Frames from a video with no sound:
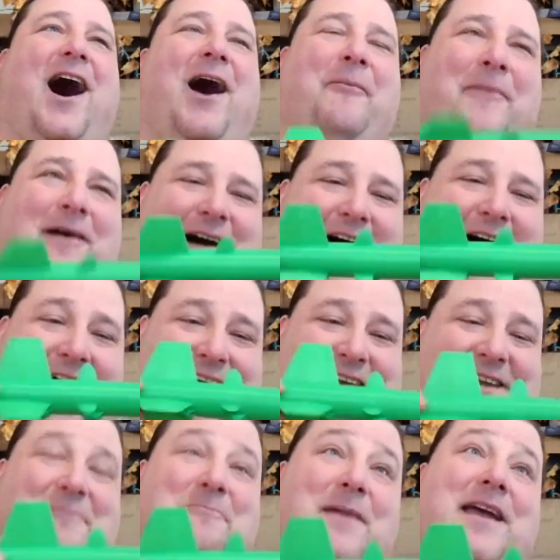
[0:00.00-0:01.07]
um, I
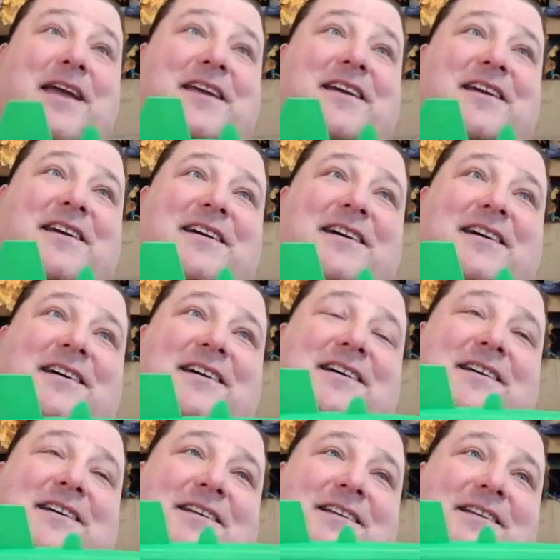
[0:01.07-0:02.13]
can make
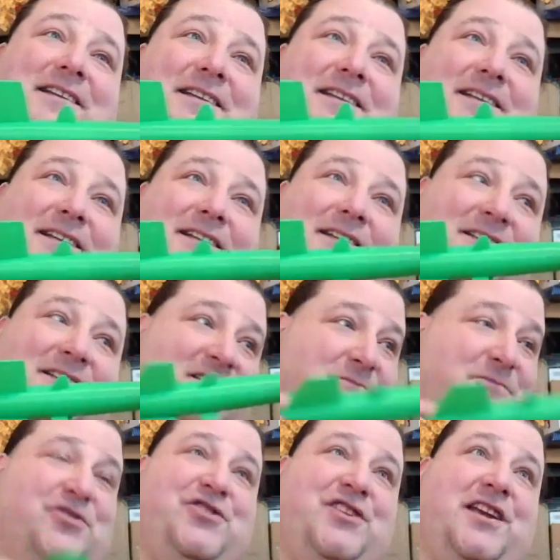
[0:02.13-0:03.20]
this
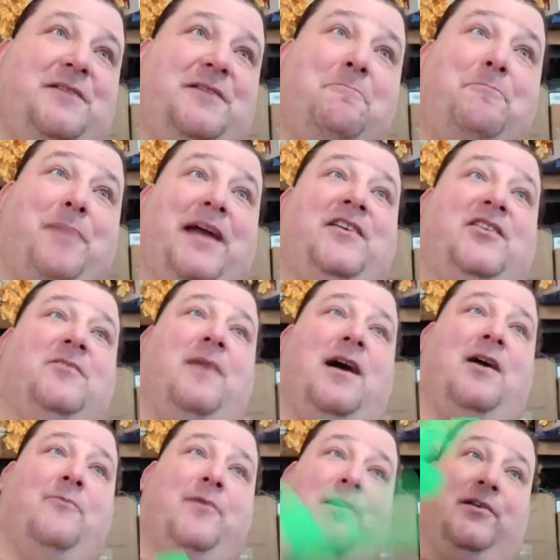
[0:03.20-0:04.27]
machine bend to my
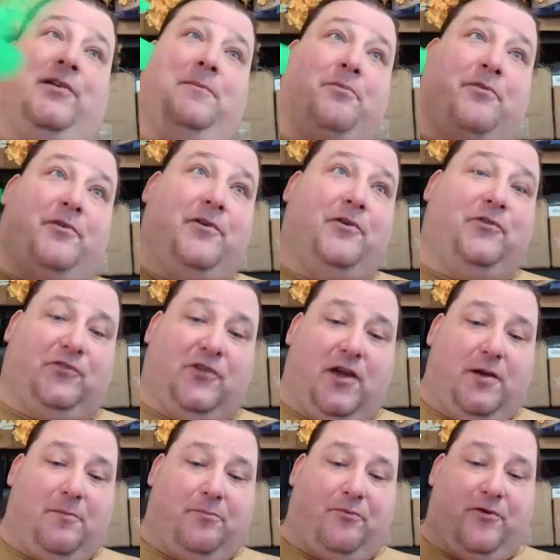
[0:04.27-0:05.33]
will and produce
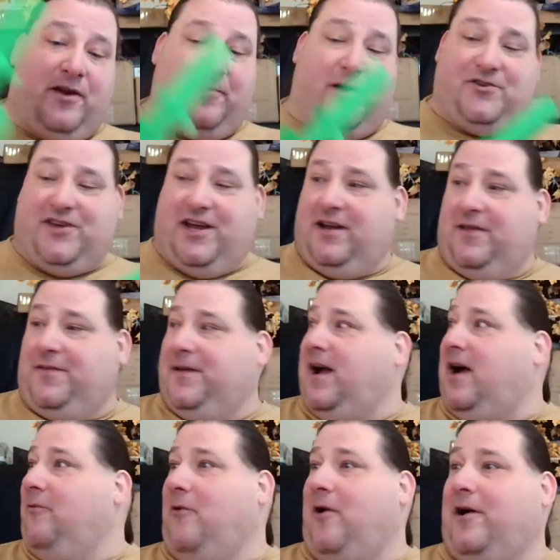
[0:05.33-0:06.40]
pretty much anything
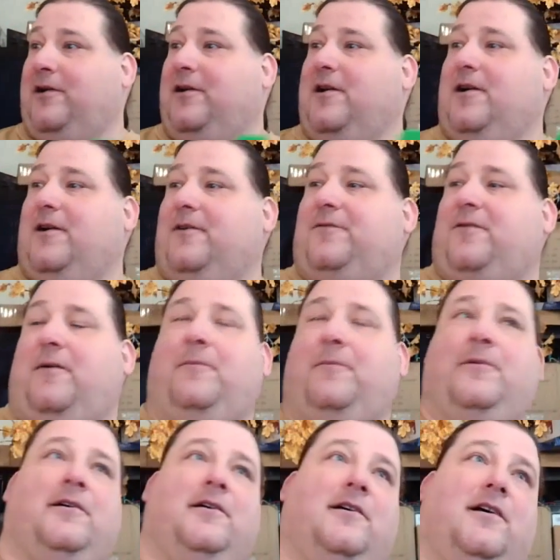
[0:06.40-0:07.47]
I want from
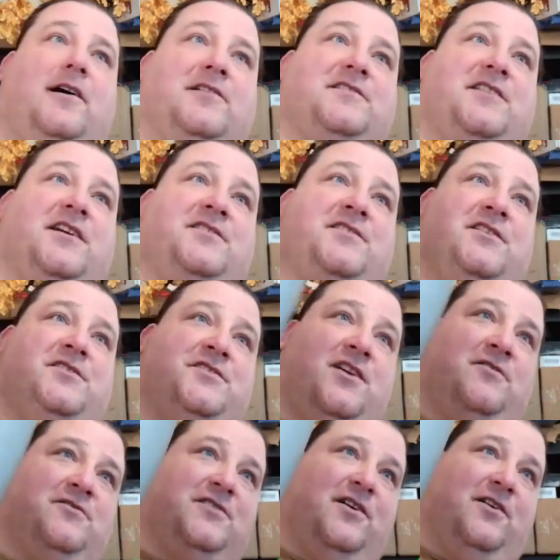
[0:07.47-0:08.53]
a six inch
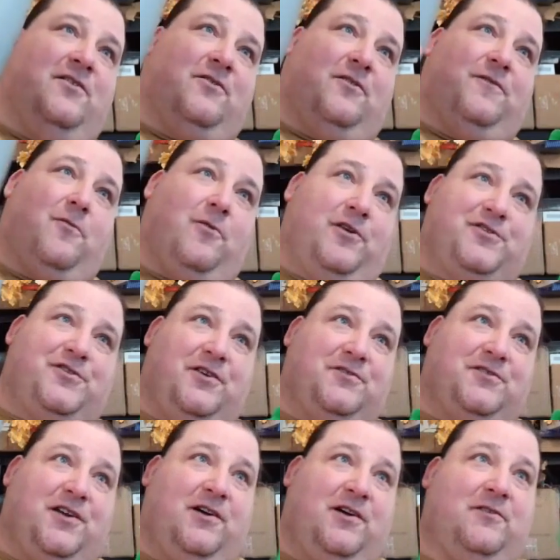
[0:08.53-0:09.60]
nose cone or four inch nose
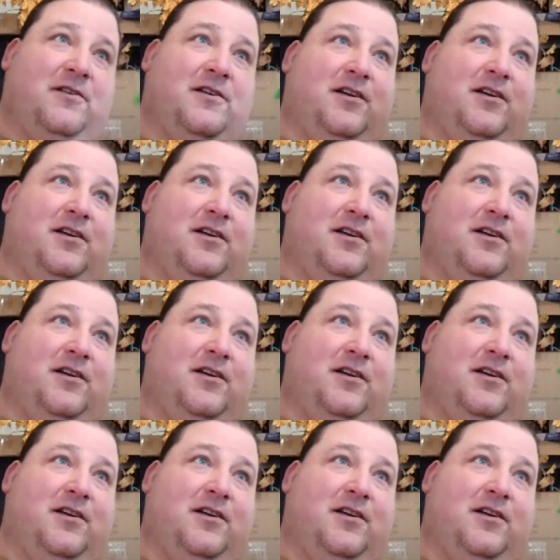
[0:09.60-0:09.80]
cone